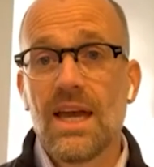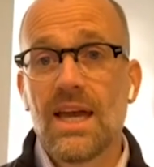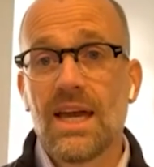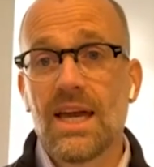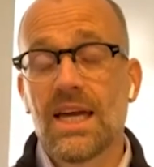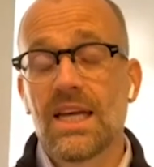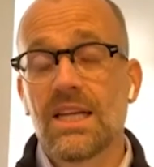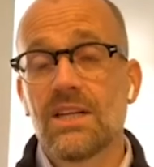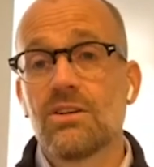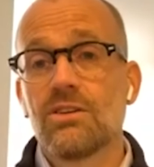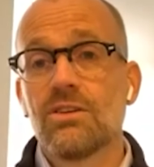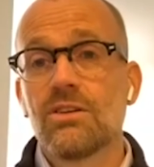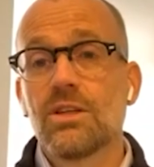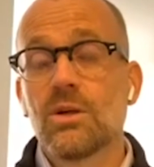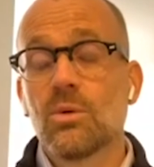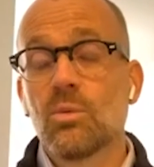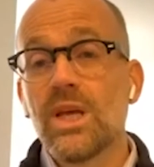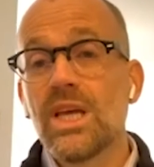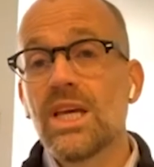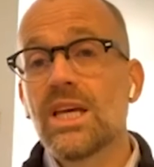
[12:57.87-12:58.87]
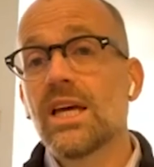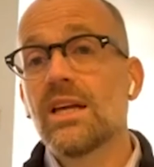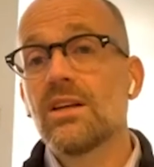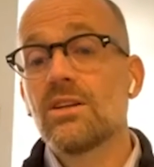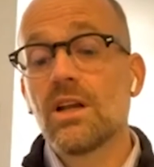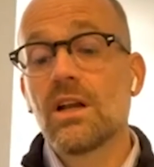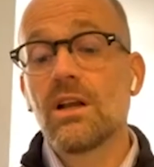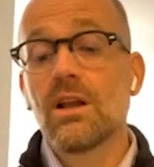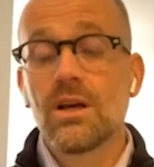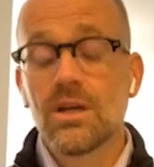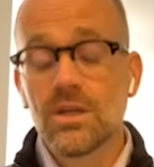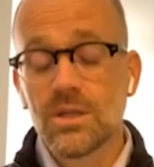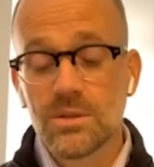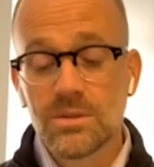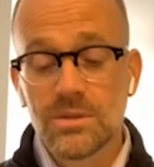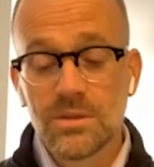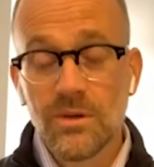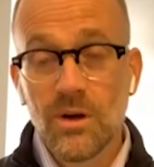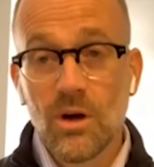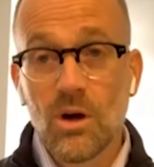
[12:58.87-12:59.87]
And The Weeknd
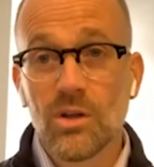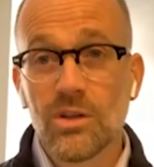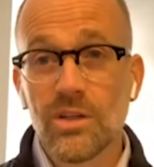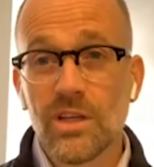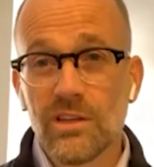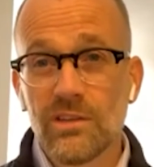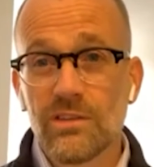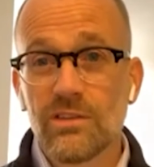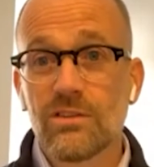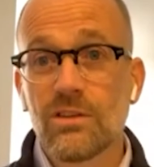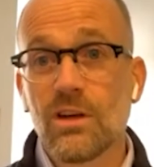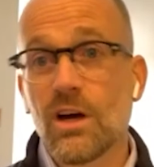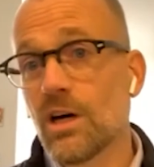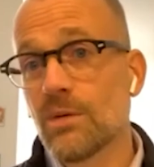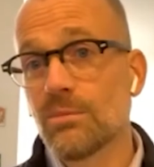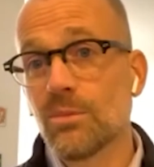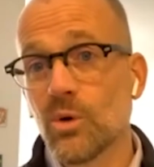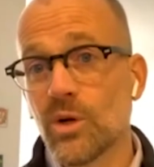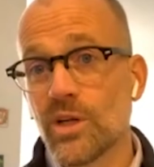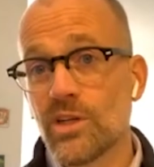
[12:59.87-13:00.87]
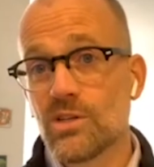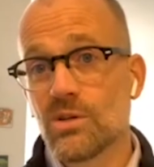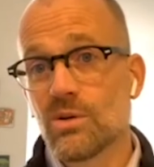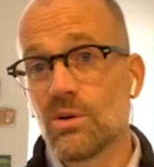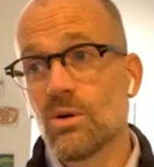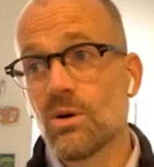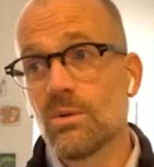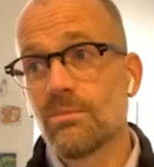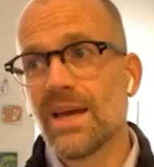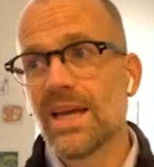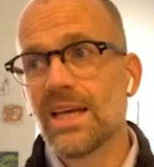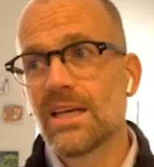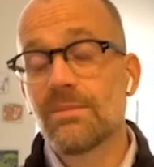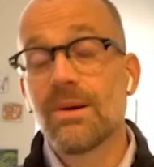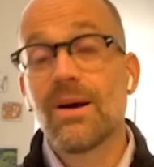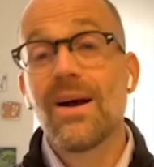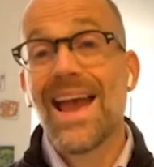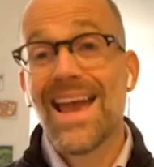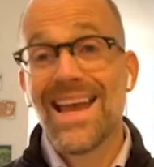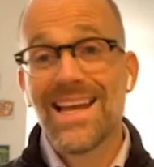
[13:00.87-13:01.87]
alone on his Starboy tour made
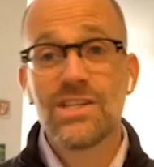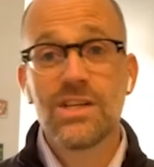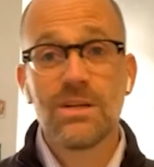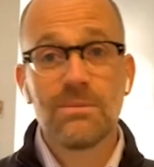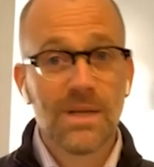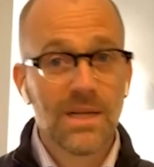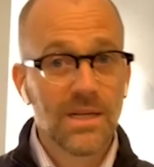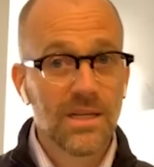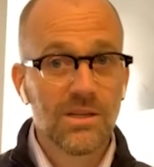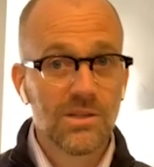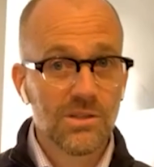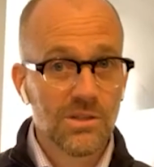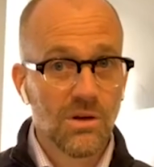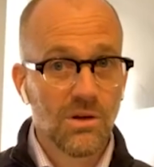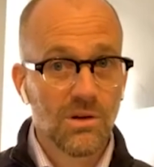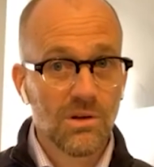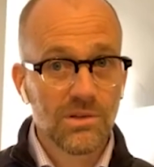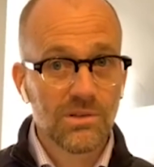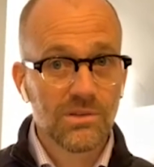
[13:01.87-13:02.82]
about $80 million.